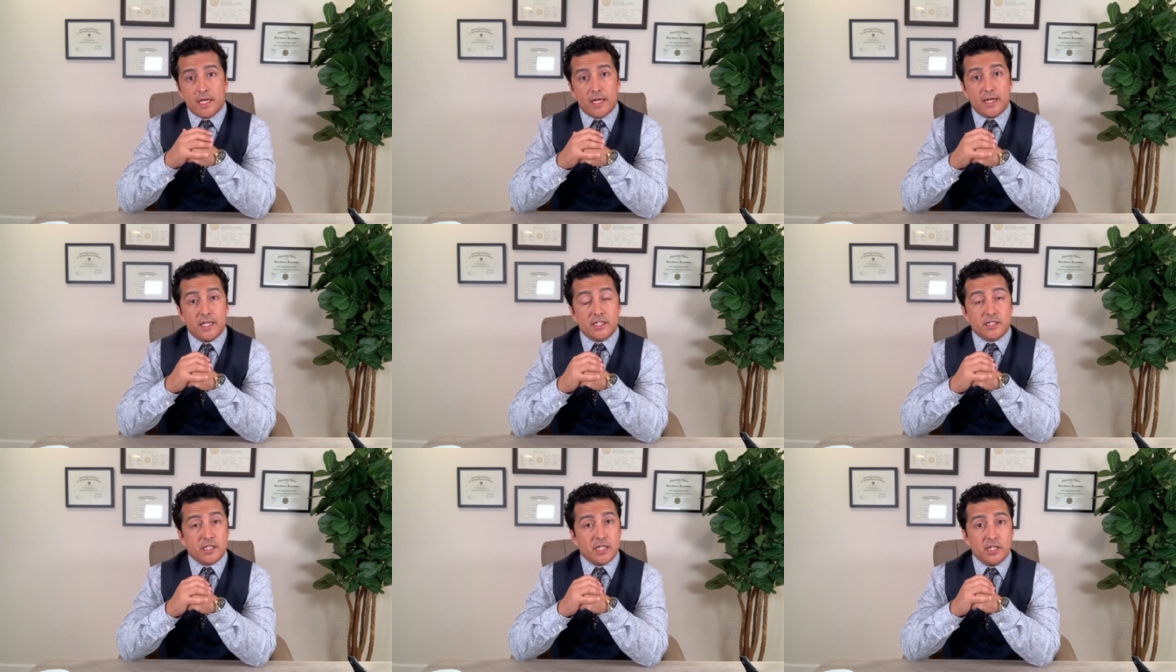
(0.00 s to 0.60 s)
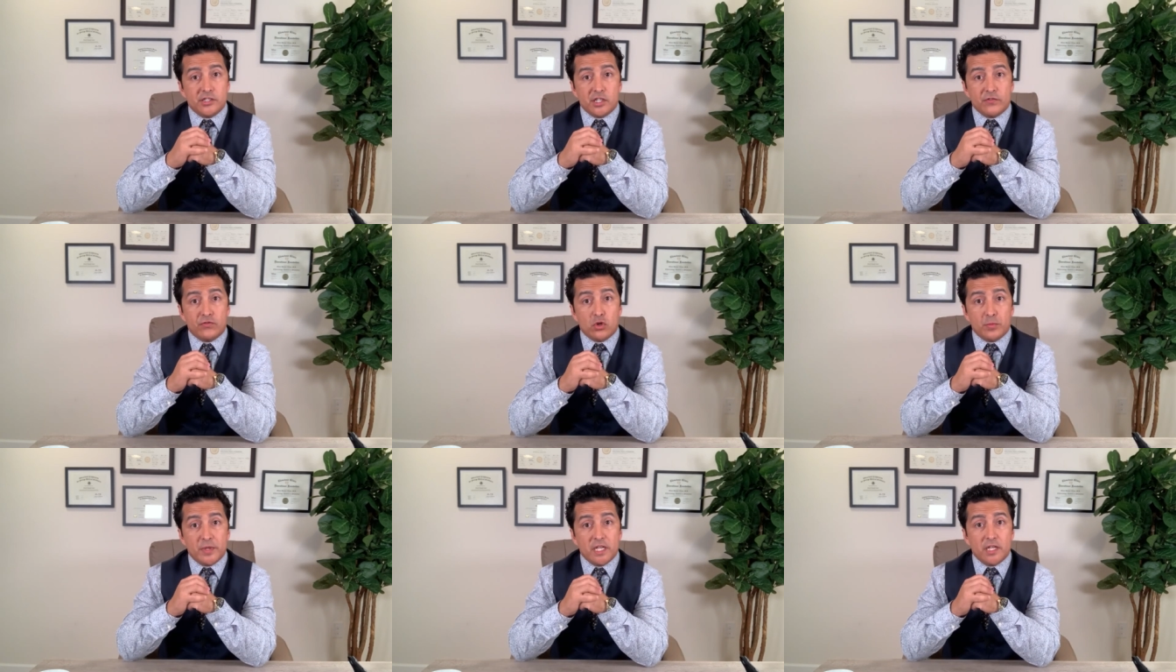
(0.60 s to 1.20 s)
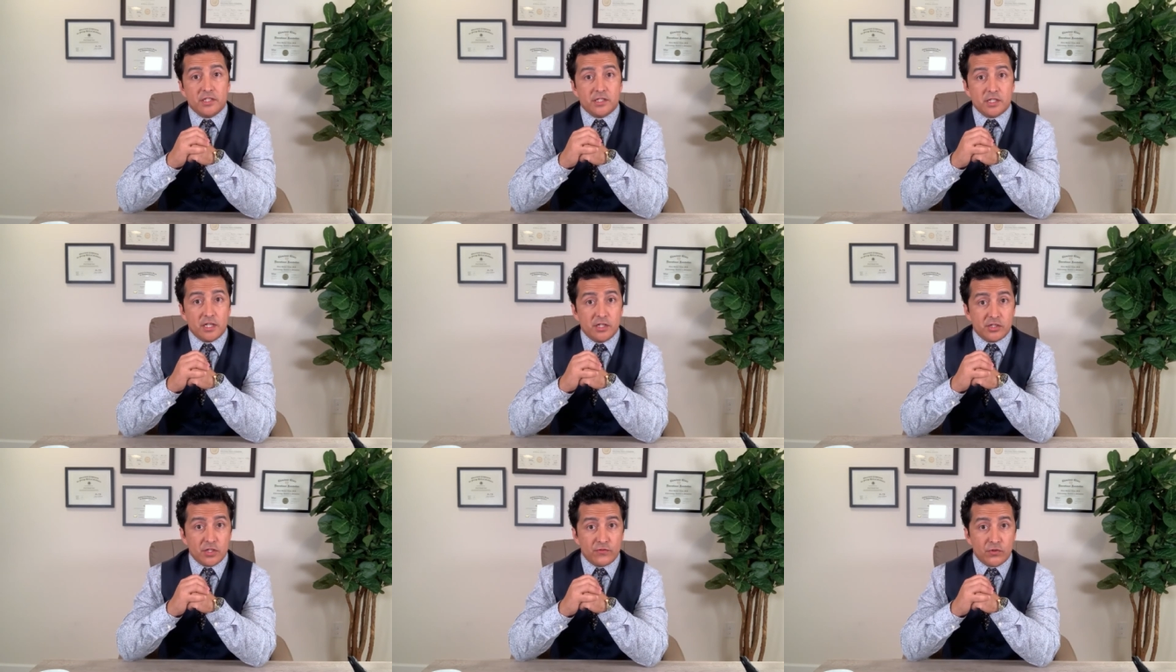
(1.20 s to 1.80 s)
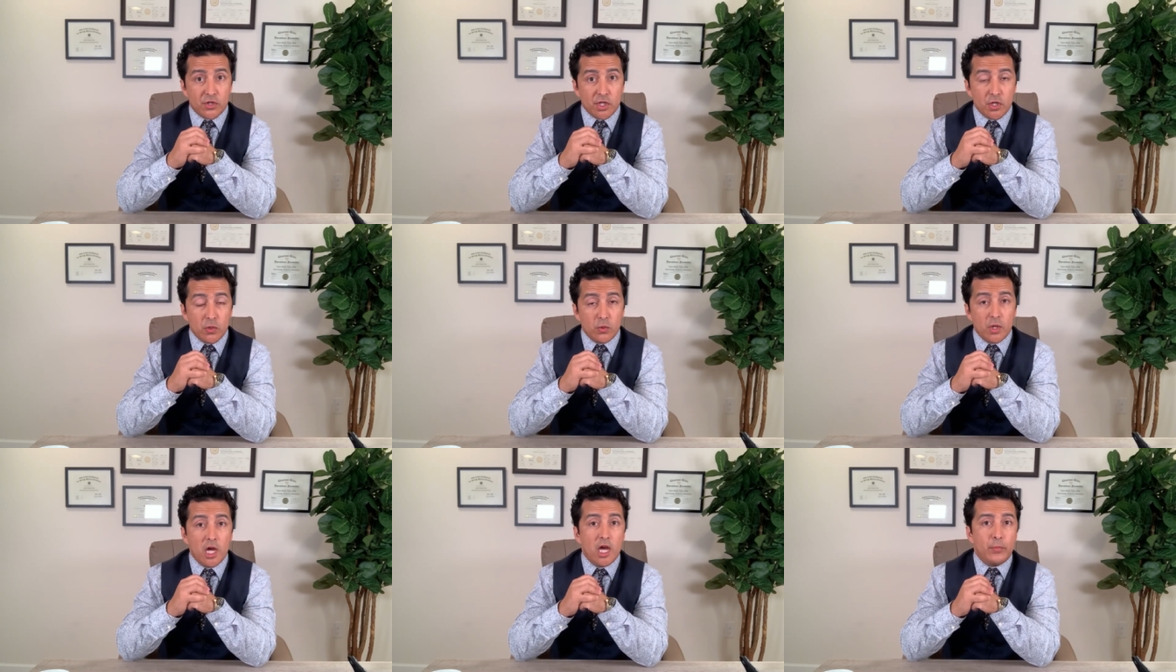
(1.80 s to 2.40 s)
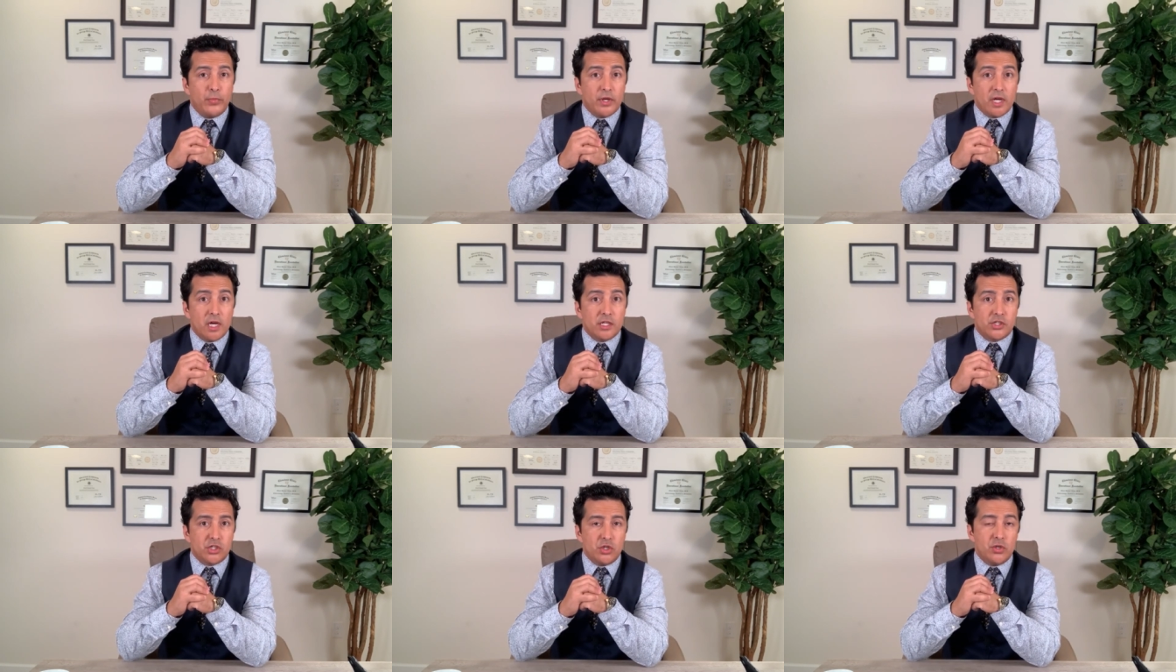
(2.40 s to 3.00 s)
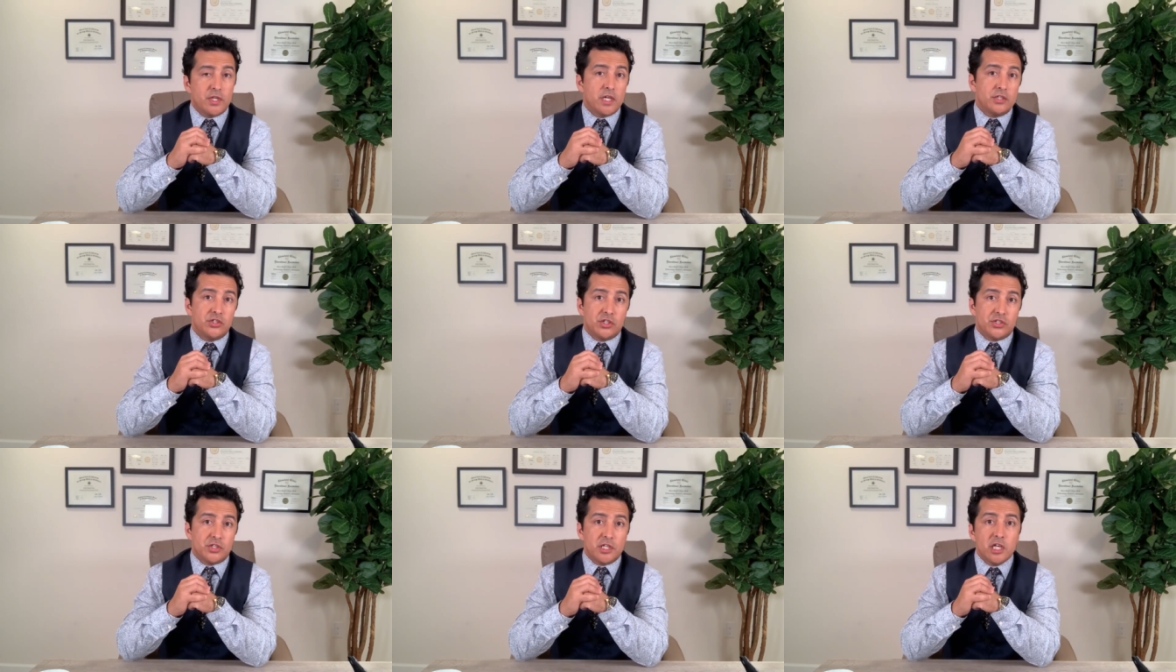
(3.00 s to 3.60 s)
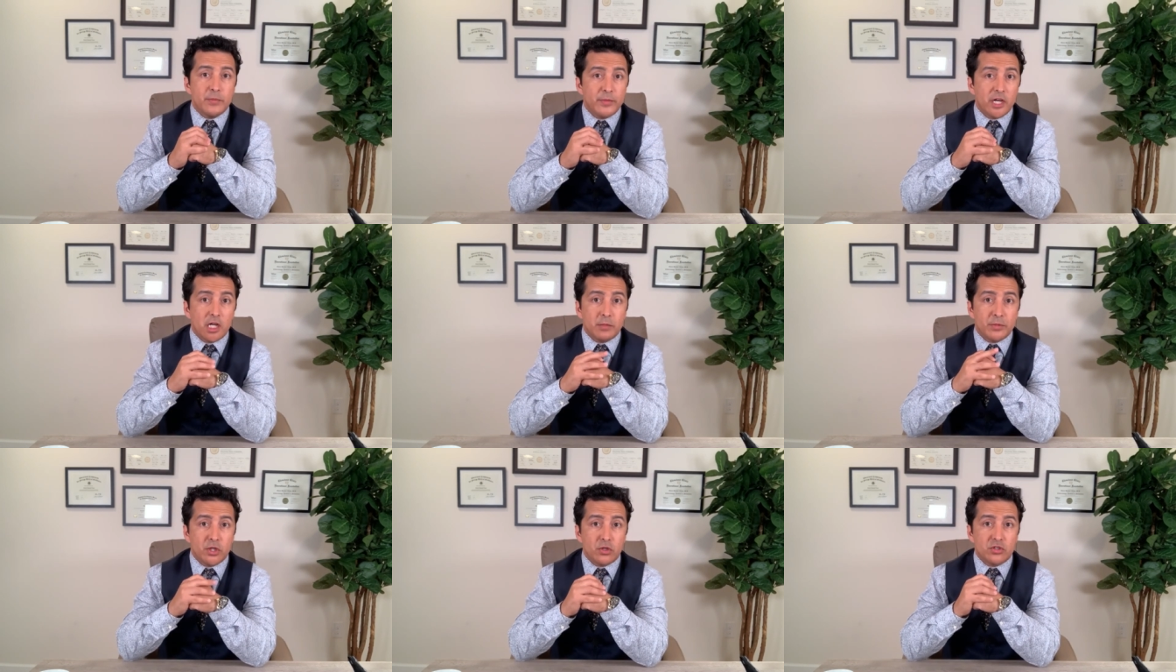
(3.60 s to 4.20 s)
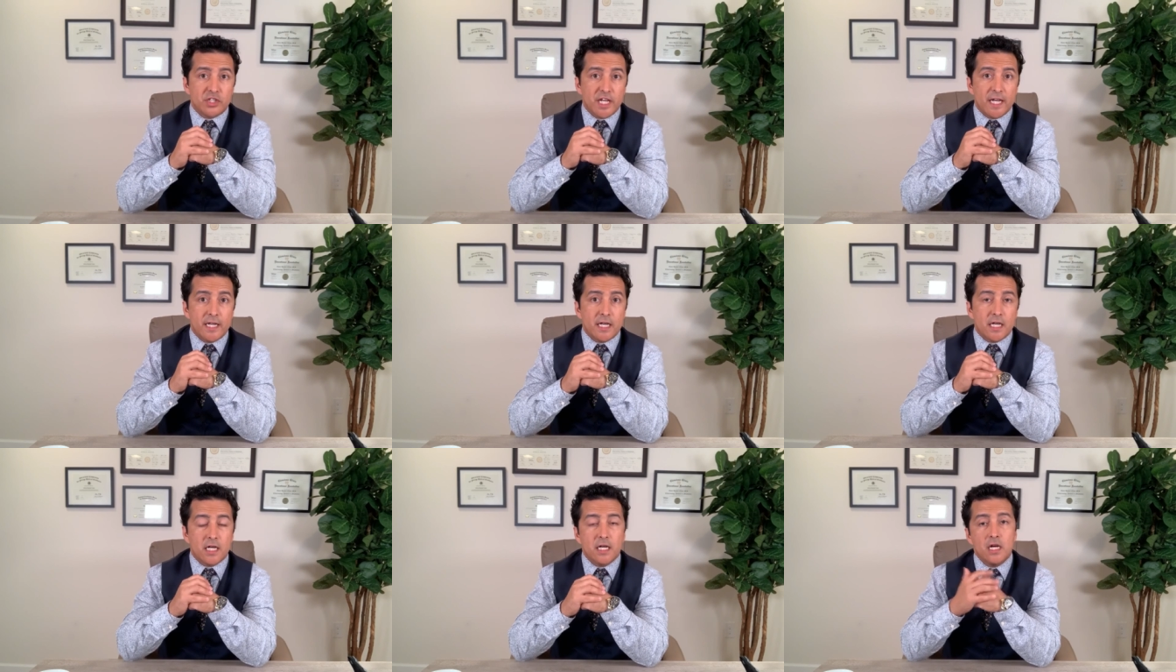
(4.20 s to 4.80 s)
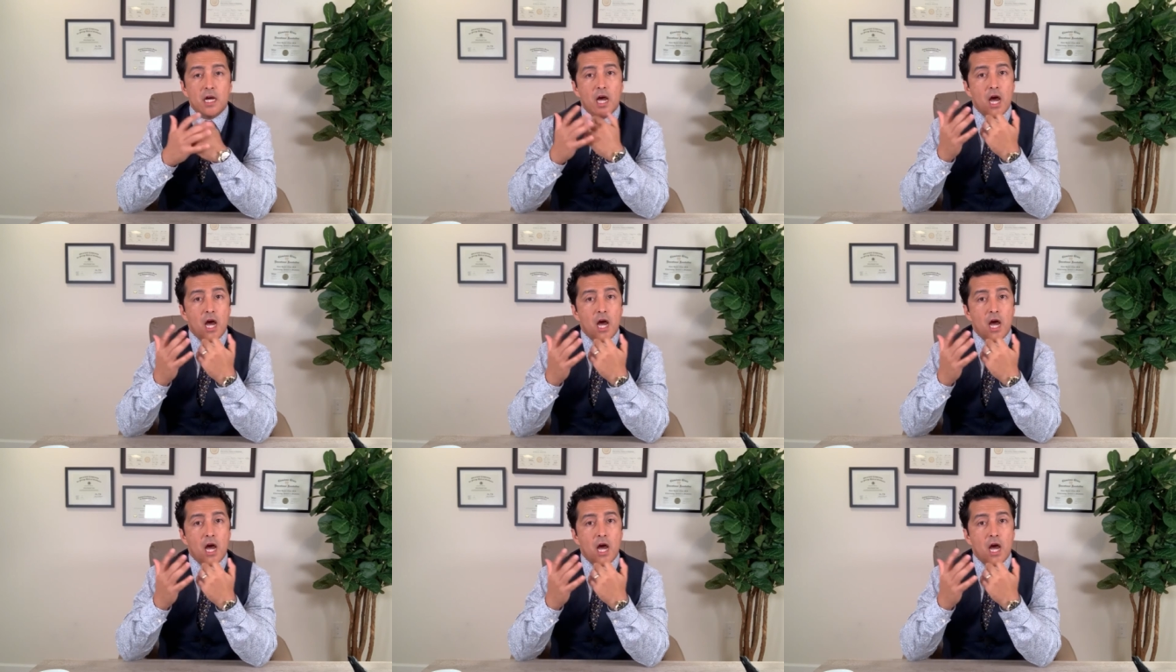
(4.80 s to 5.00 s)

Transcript: it is easy for me, it's easy for you because you can just email me your data